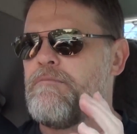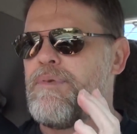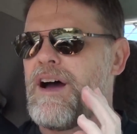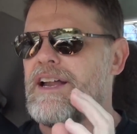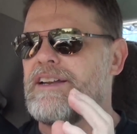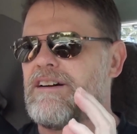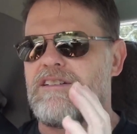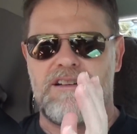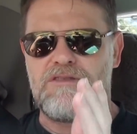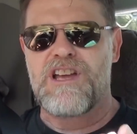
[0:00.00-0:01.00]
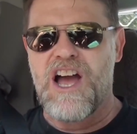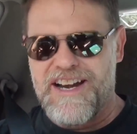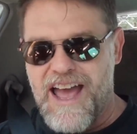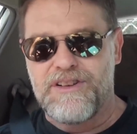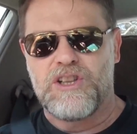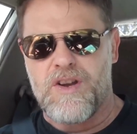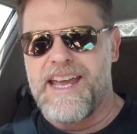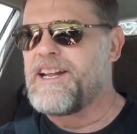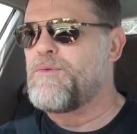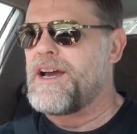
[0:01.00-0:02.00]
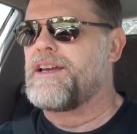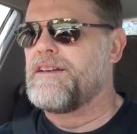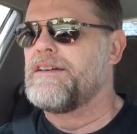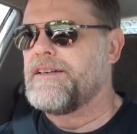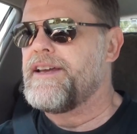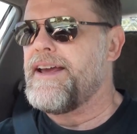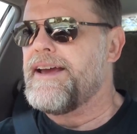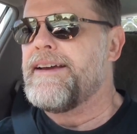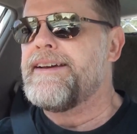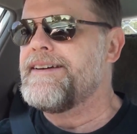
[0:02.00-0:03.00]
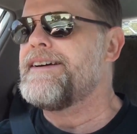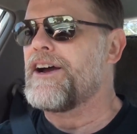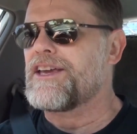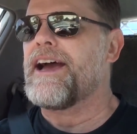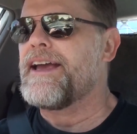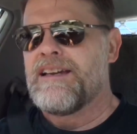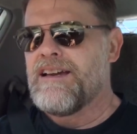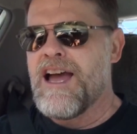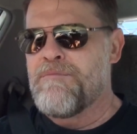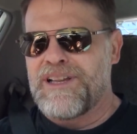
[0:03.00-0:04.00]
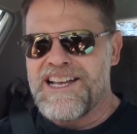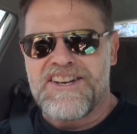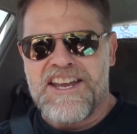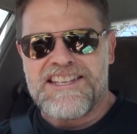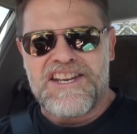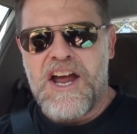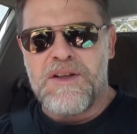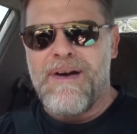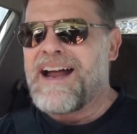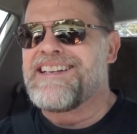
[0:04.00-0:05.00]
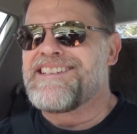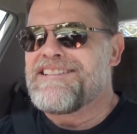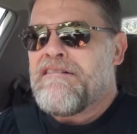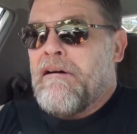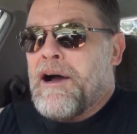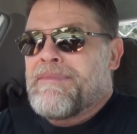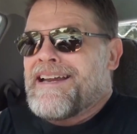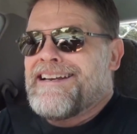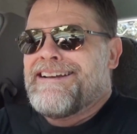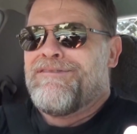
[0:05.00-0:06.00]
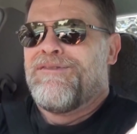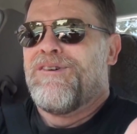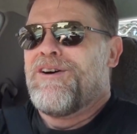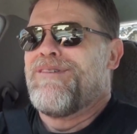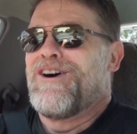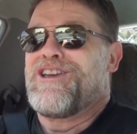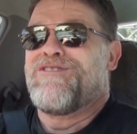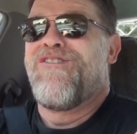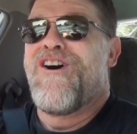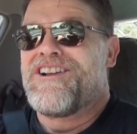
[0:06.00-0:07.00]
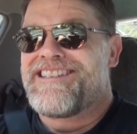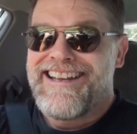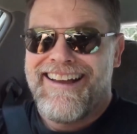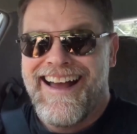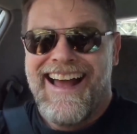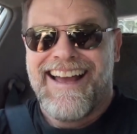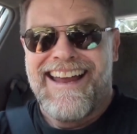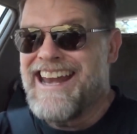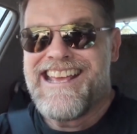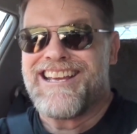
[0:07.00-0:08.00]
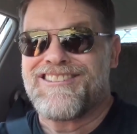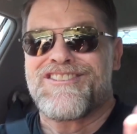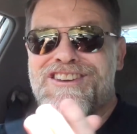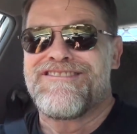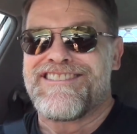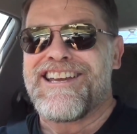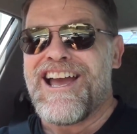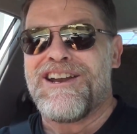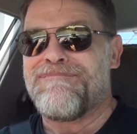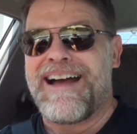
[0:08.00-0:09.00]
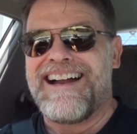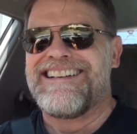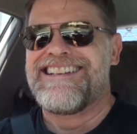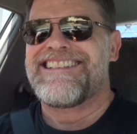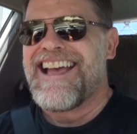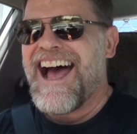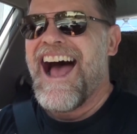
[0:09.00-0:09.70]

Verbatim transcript: but I'll go and have a look anyway. Yeah, okay. And plus I get to go to Bunnings. I mean, what more do you want? Any excuse to go to Bunnings.